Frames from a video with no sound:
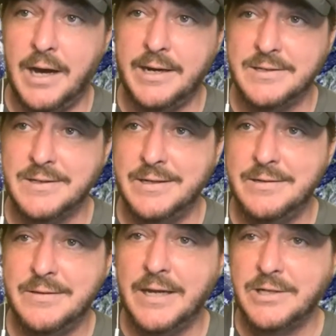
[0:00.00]

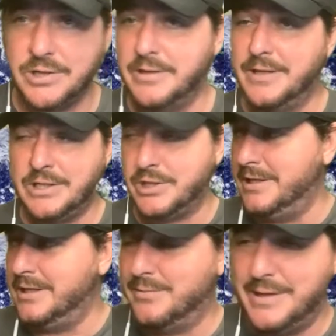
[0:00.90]
Honestly, they should
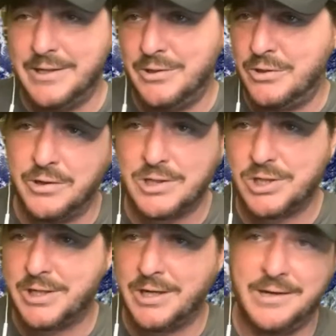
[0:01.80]
either be in New York,
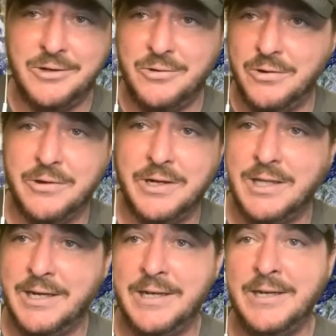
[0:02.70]
Chicago, or
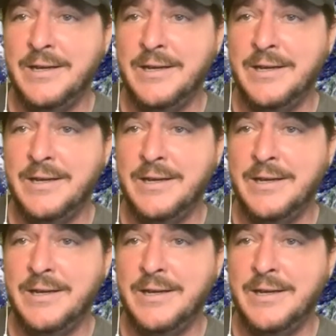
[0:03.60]
LA.